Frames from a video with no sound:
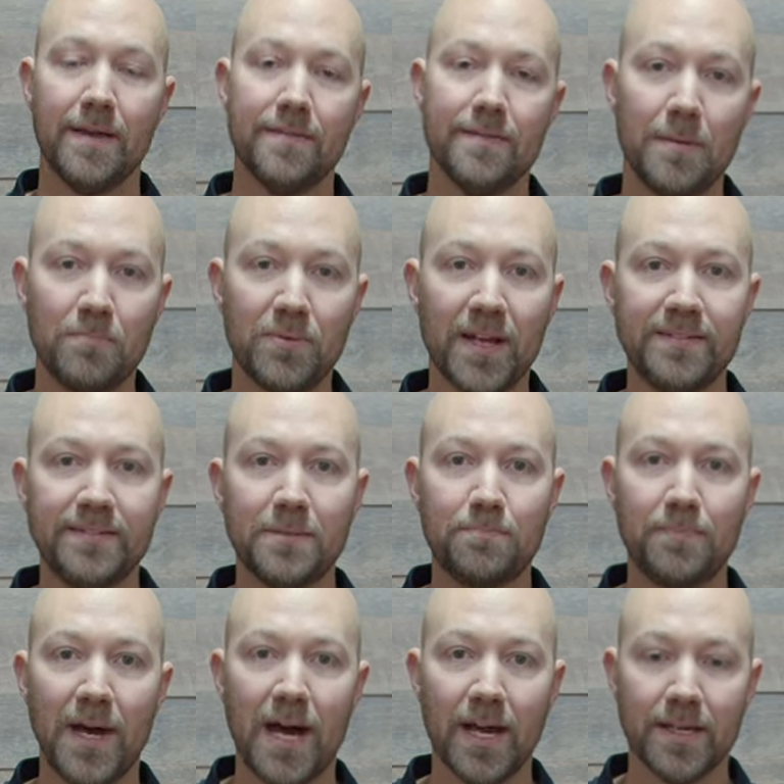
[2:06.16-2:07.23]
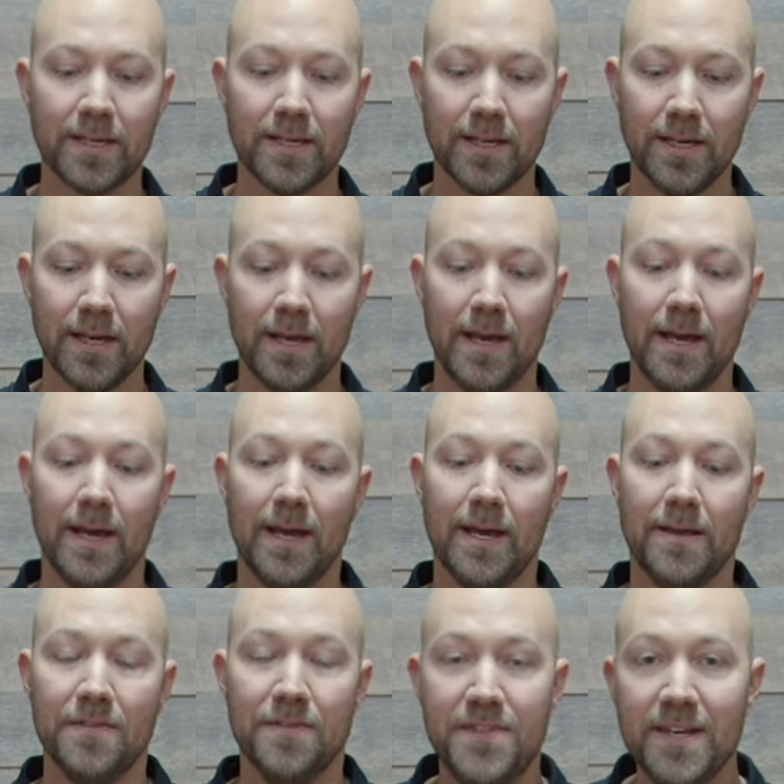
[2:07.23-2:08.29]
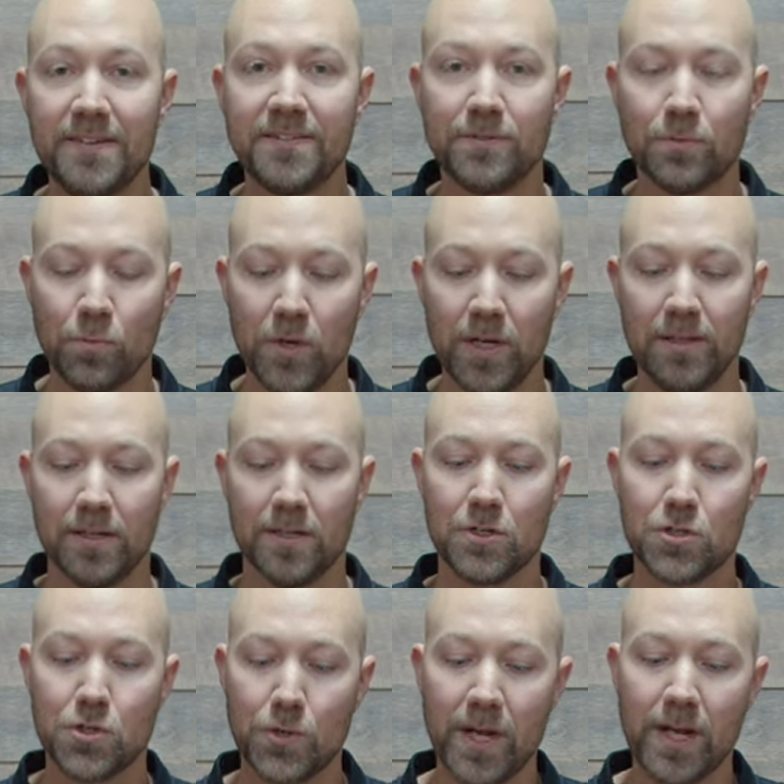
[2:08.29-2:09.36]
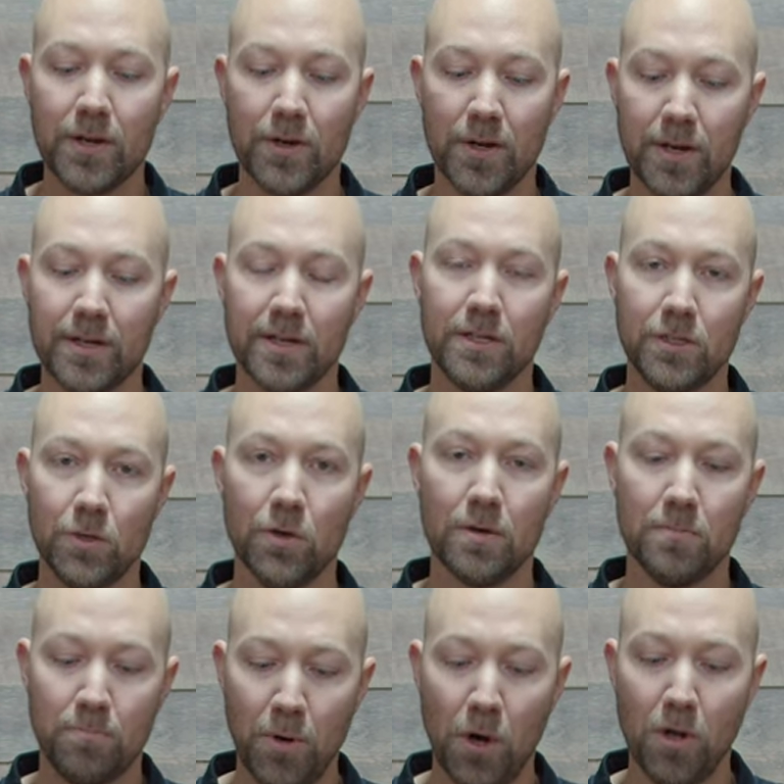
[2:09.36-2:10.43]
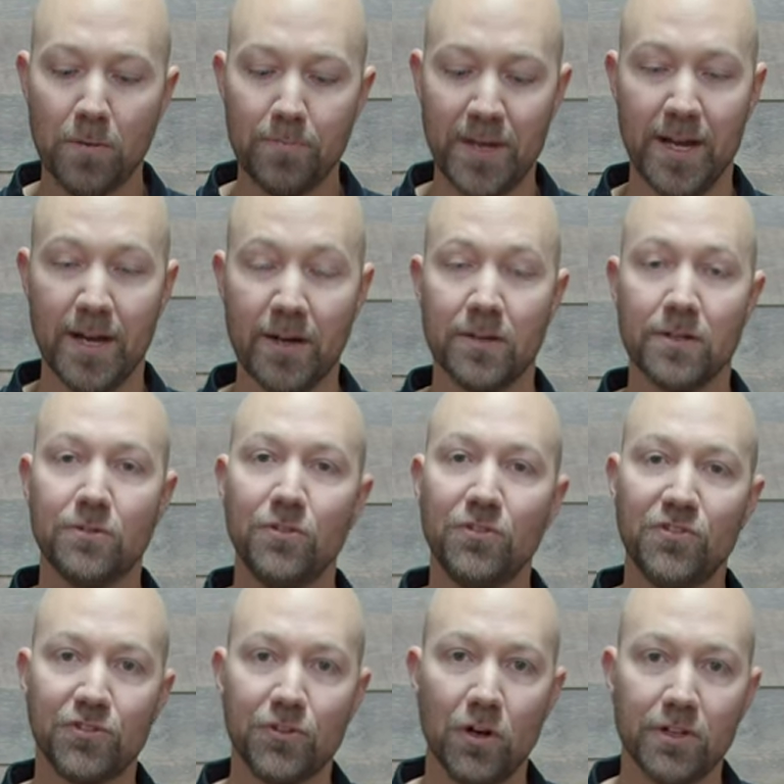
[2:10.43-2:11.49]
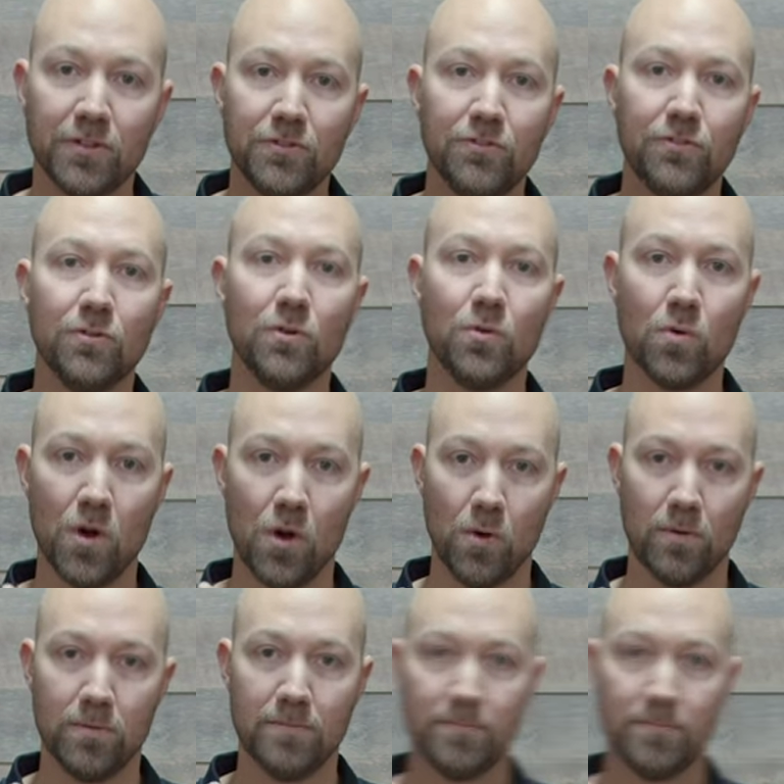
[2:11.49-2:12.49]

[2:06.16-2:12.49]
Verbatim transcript: then place it back. This will trigger your bulb here to start to grow.